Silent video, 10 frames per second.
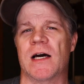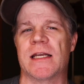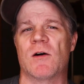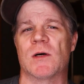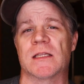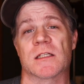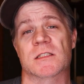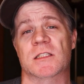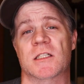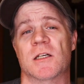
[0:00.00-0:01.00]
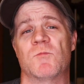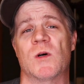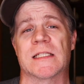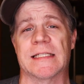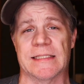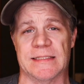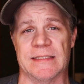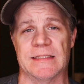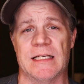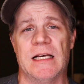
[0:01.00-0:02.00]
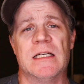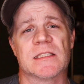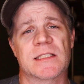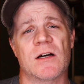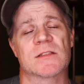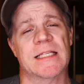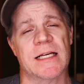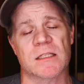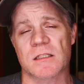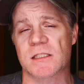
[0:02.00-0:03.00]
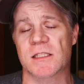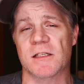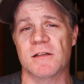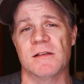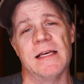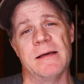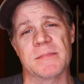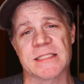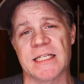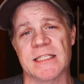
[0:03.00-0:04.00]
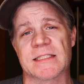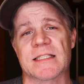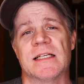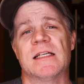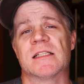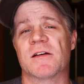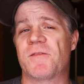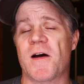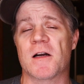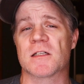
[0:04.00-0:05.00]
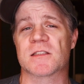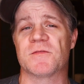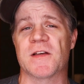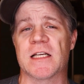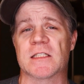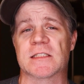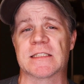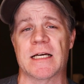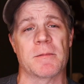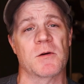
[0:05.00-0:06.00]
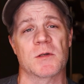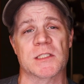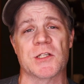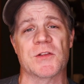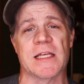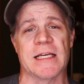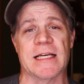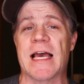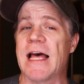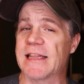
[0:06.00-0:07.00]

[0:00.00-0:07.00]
I know what looks good and what doesn't. So take a look at the images, the photos and videos, and tell me what you think.